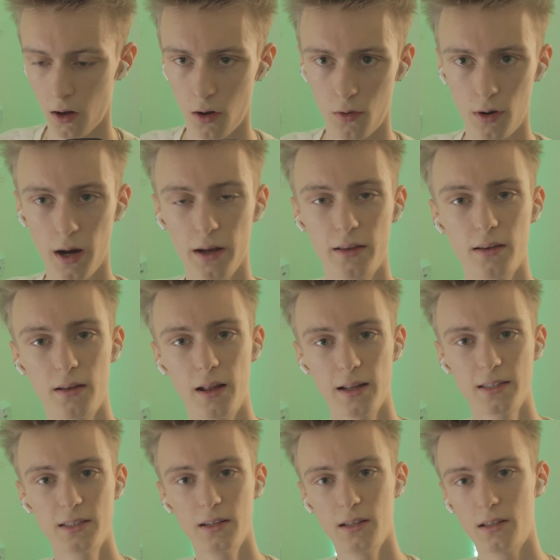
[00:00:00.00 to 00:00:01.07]
Alright,
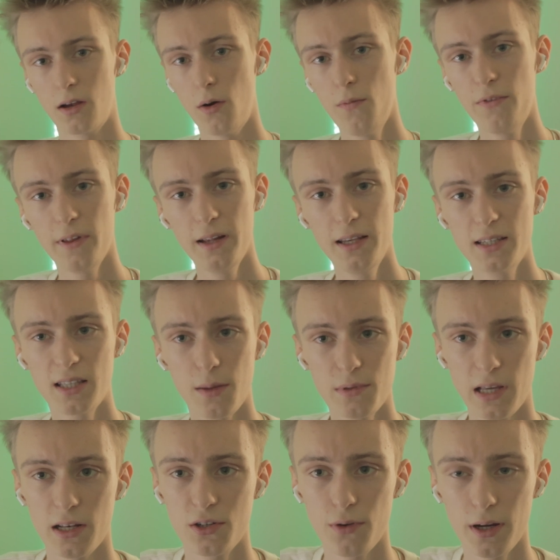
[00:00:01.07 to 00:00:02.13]
that's it. Hopefully these tips
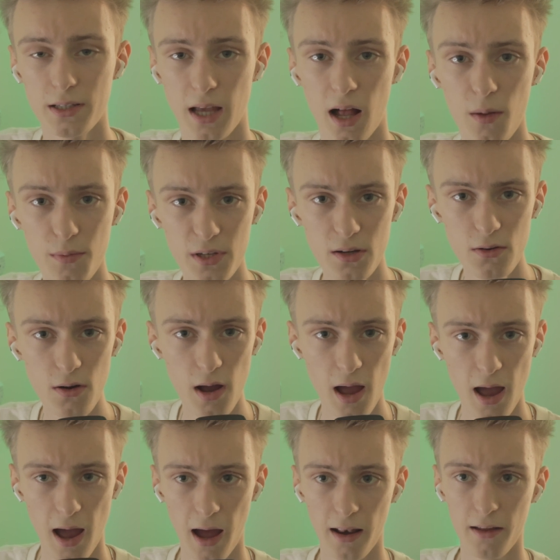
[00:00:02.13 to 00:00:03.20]
and tricks helped you,
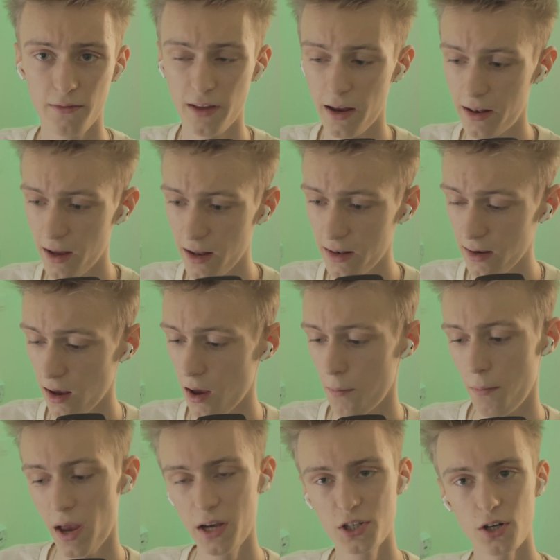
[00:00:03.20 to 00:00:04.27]
and if they did,
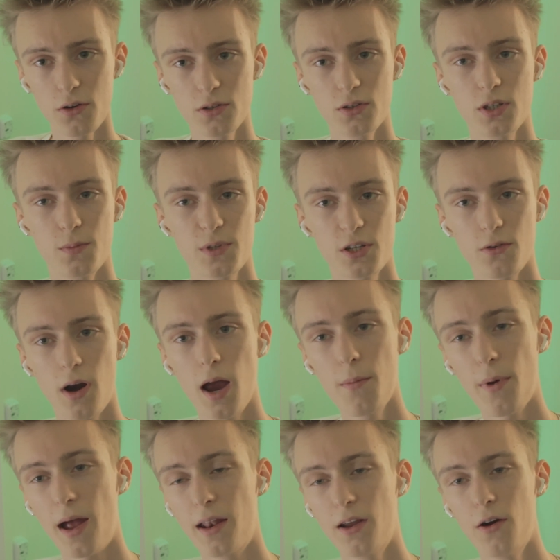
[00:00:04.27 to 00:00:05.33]
make sure to subscribe
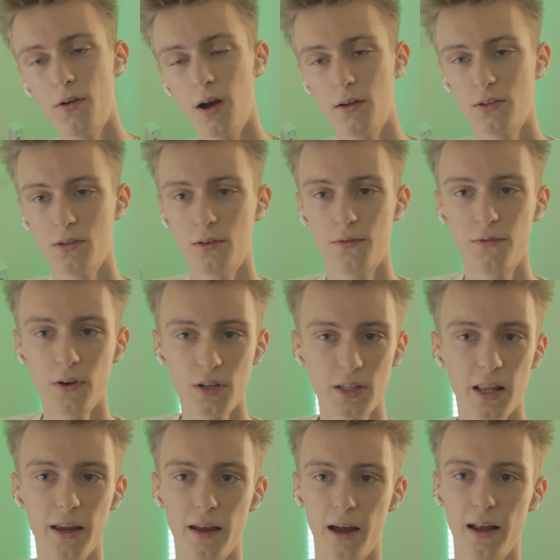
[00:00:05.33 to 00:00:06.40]
and go down to the first
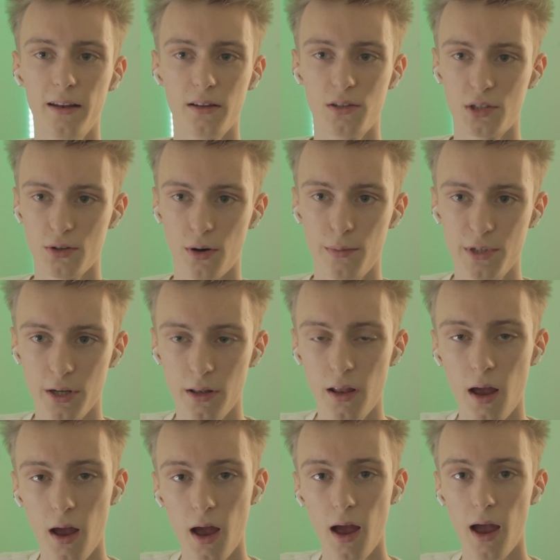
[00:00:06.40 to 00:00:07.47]
link in the description
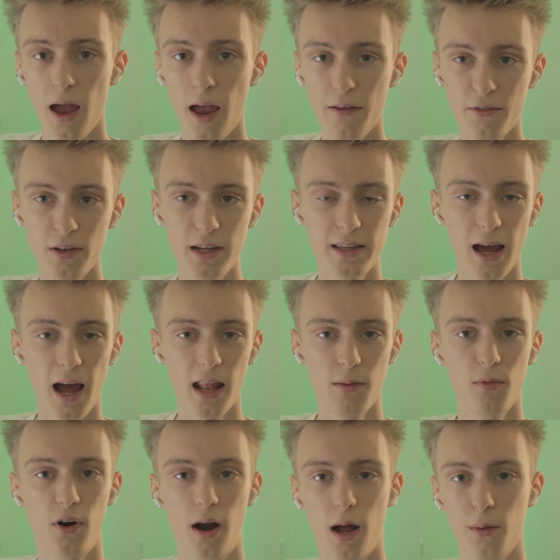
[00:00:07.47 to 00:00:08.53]
if you need any
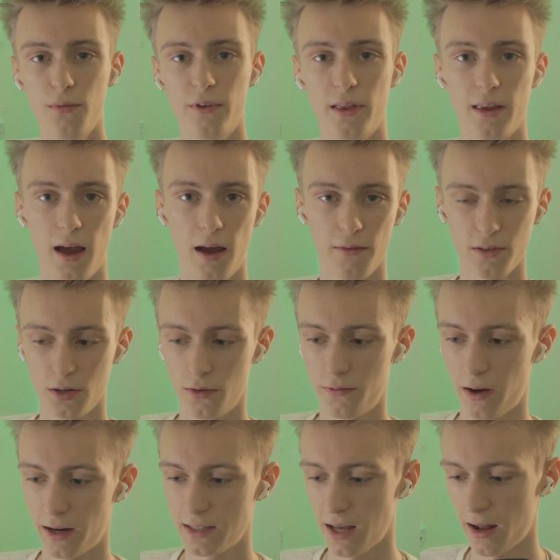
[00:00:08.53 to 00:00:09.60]
more help with After
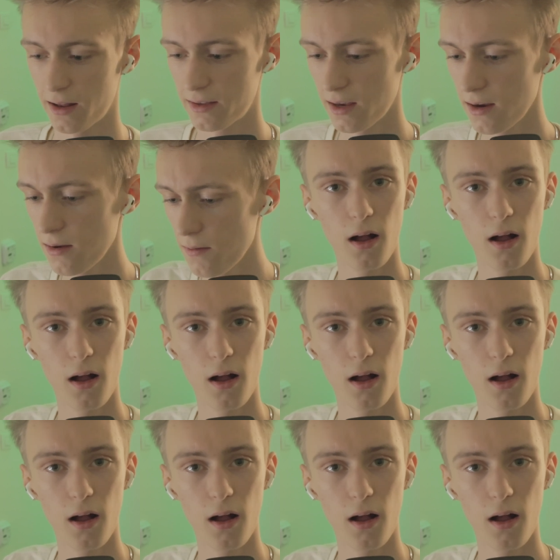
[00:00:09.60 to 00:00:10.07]
Effects editing.